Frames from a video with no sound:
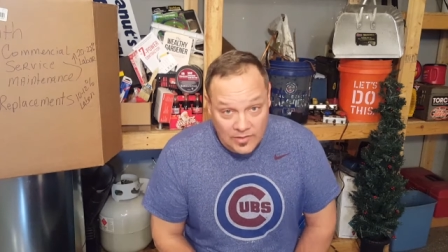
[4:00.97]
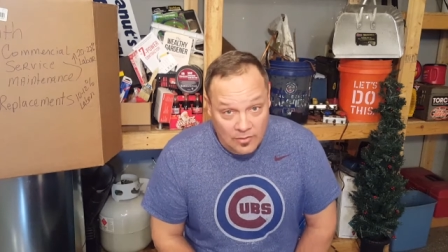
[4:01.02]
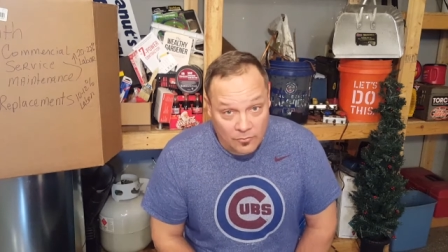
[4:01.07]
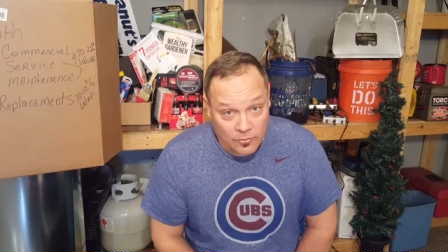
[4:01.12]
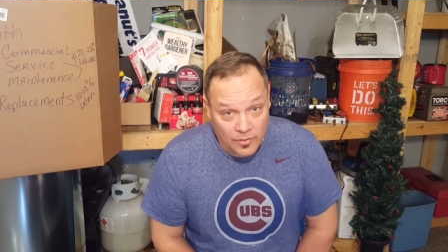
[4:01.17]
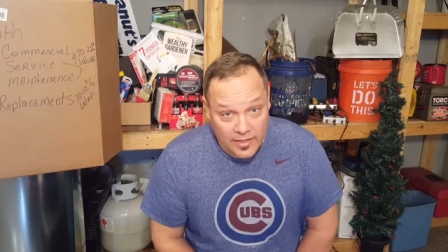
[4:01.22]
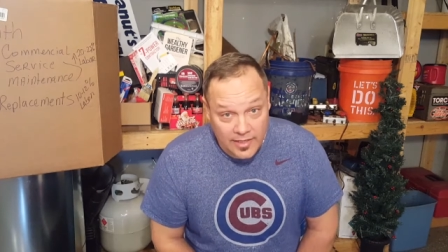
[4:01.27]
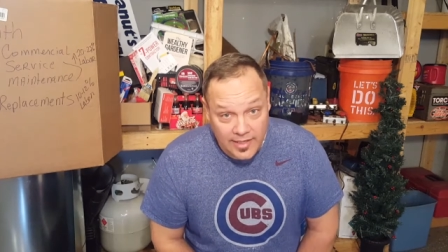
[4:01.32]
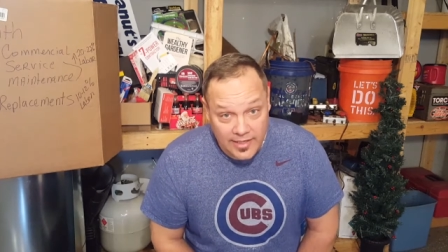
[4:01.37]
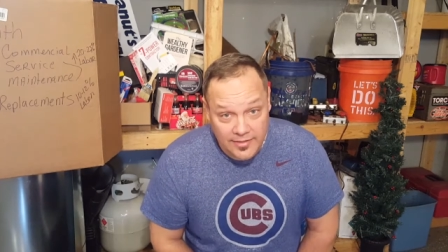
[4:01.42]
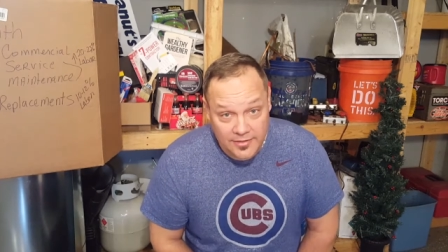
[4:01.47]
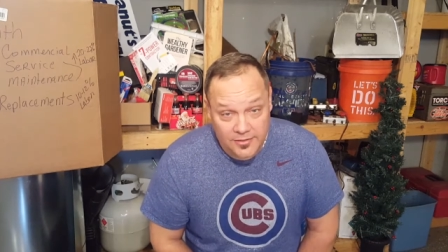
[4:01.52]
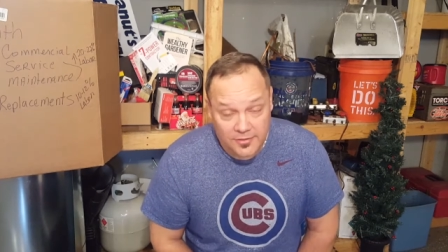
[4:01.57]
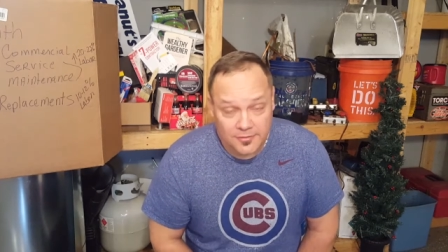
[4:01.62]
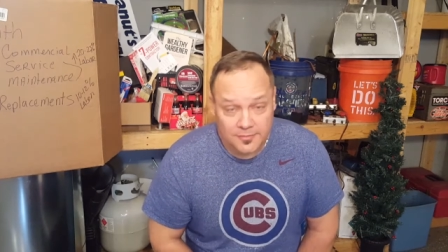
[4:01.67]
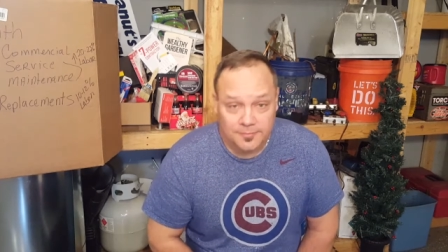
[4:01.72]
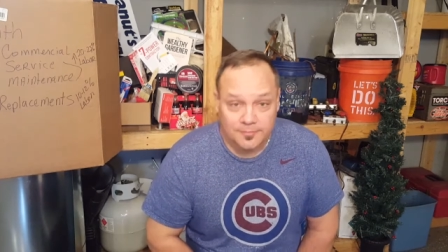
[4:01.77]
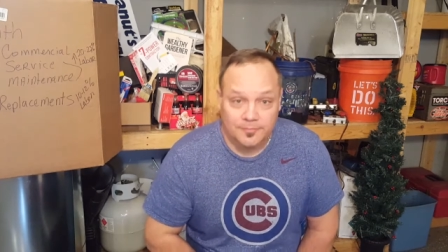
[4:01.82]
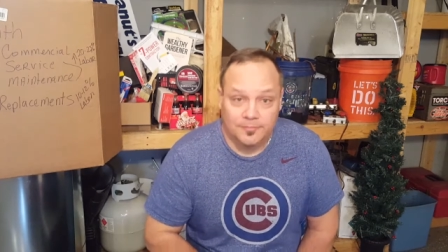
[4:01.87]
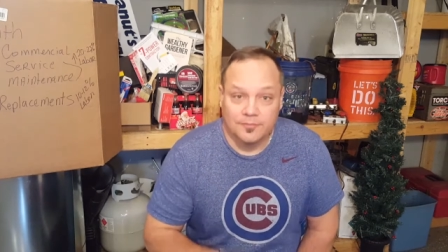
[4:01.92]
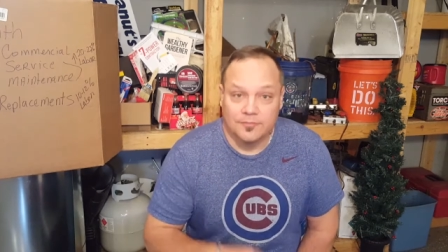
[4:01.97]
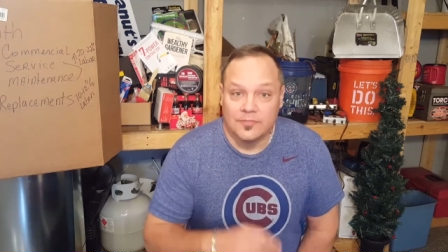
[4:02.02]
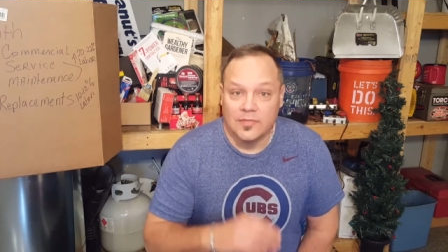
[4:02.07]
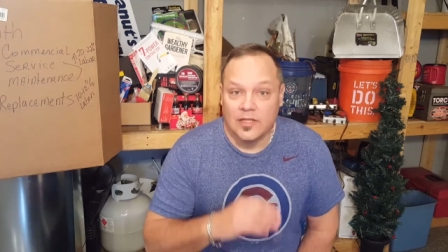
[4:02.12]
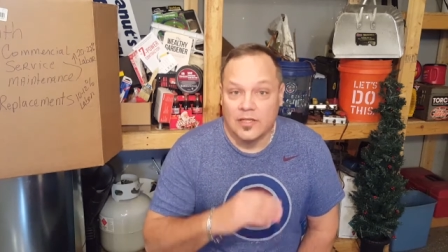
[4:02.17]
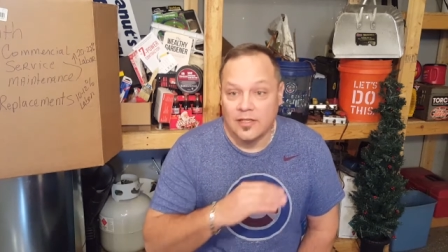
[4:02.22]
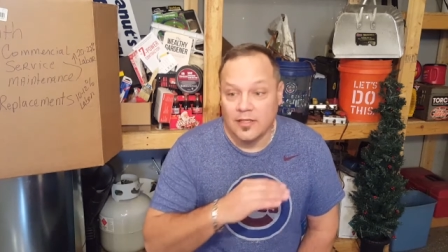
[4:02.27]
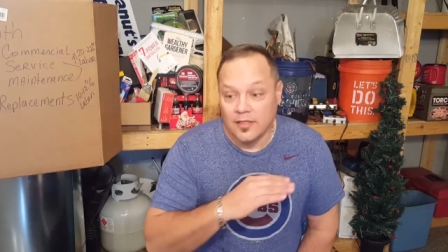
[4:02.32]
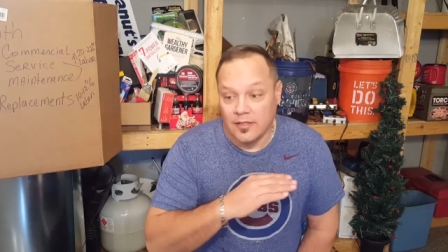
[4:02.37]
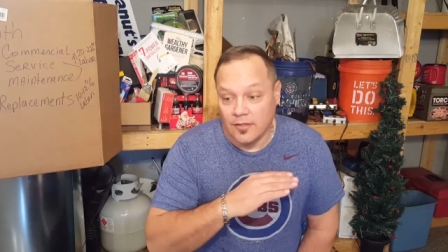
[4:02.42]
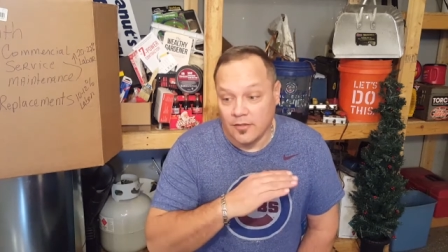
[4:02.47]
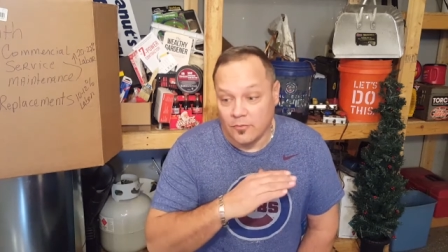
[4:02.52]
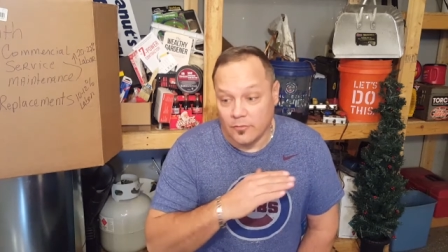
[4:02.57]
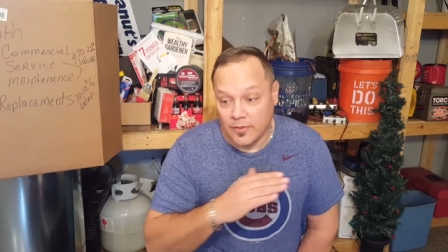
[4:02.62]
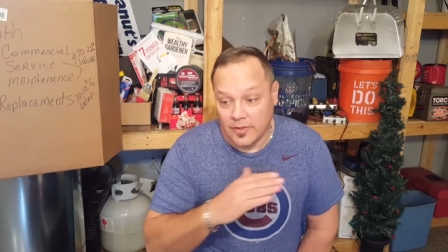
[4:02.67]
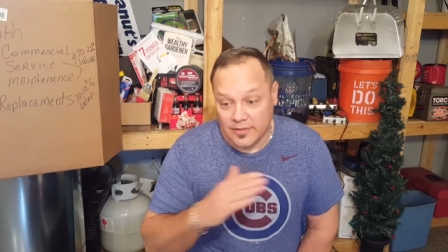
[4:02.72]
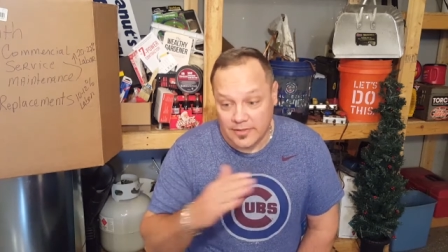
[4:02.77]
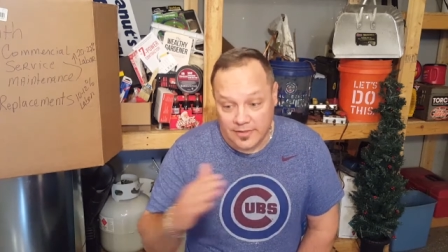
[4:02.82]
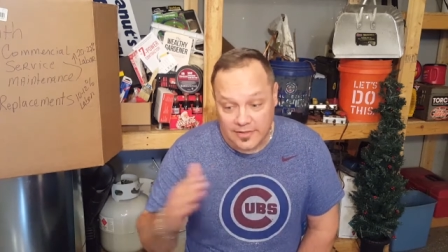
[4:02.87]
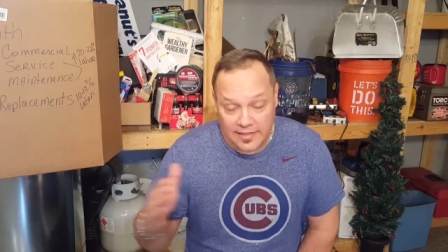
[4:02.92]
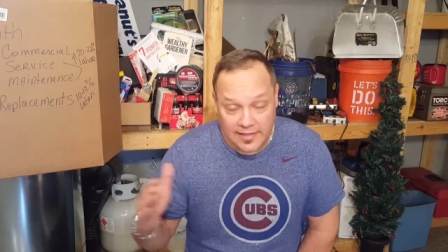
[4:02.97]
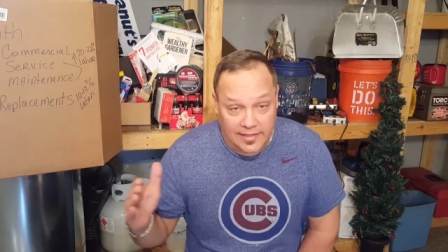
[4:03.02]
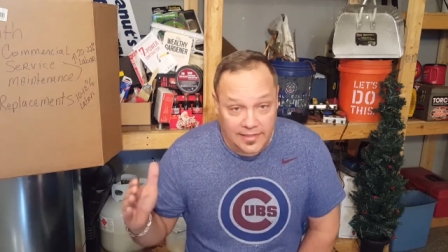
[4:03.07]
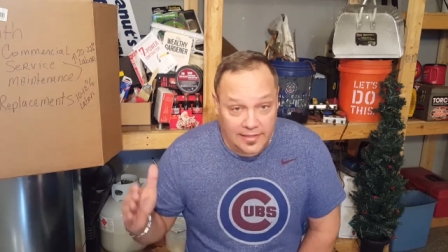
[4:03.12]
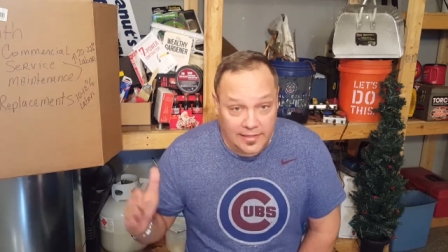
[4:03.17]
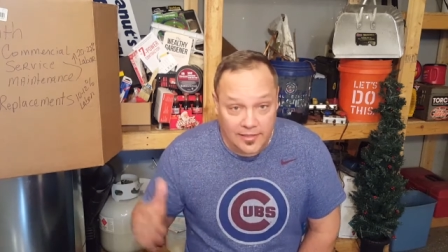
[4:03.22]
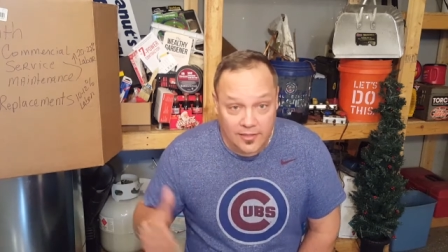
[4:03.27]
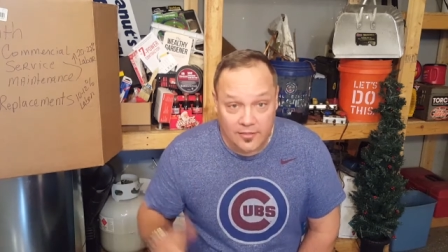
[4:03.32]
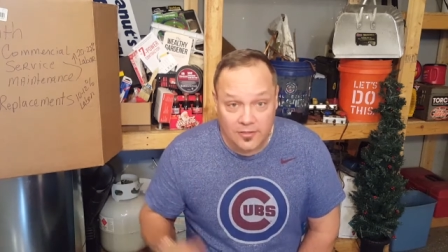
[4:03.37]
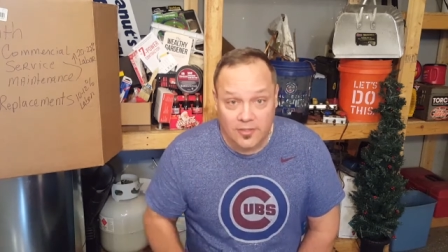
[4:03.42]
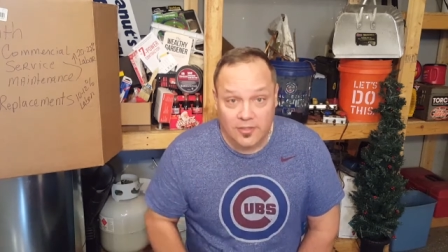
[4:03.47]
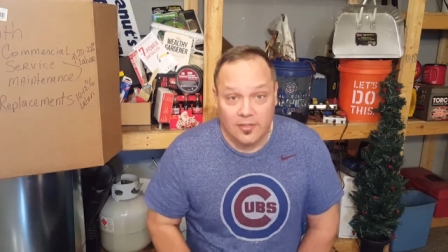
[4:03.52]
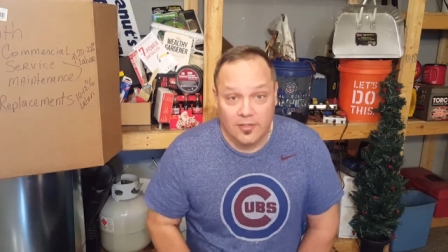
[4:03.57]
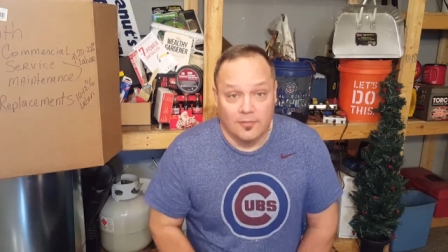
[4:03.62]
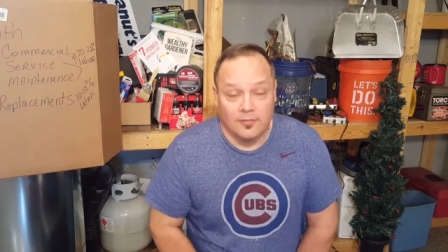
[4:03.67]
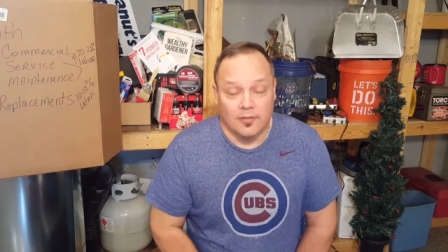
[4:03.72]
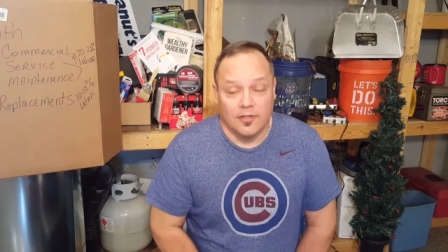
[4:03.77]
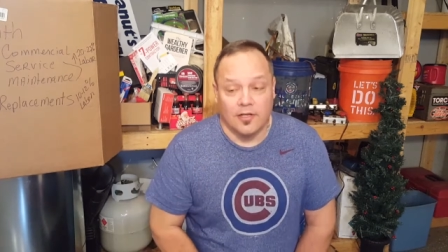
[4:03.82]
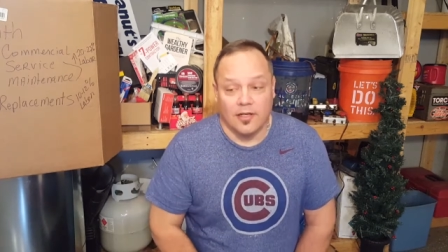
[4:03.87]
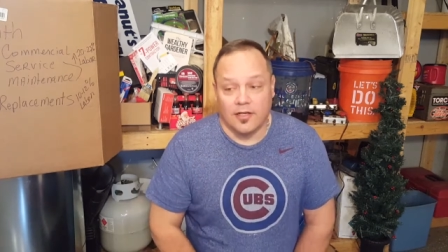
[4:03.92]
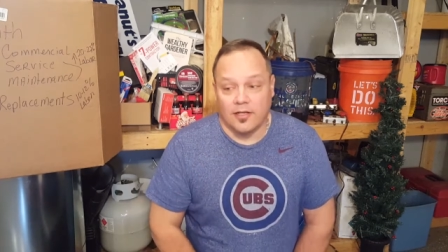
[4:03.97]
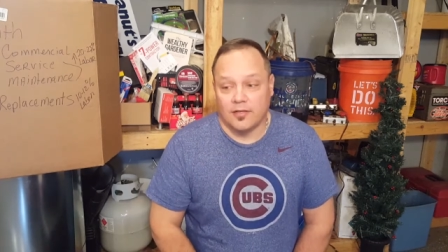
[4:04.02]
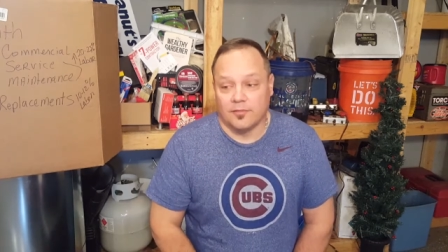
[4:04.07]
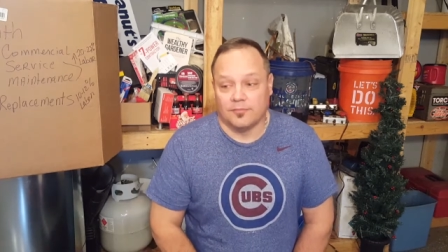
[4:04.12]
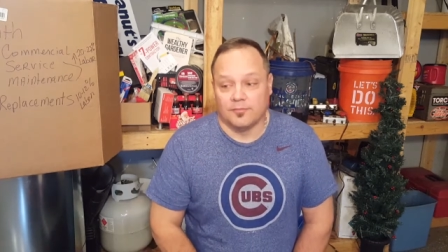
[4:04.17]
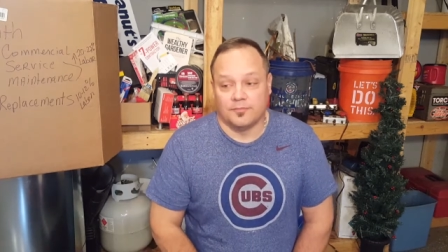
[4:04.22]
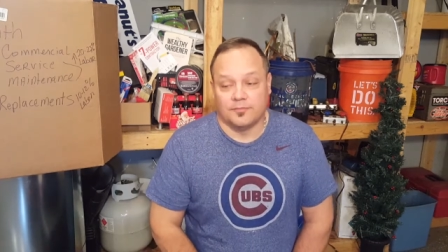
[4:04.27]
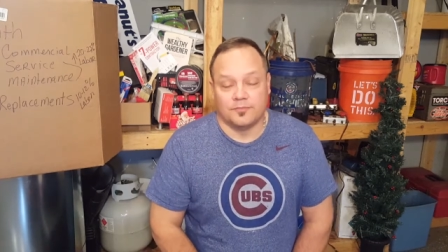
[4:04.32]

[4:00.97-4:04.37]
What did I do? Went to the heating and air uh,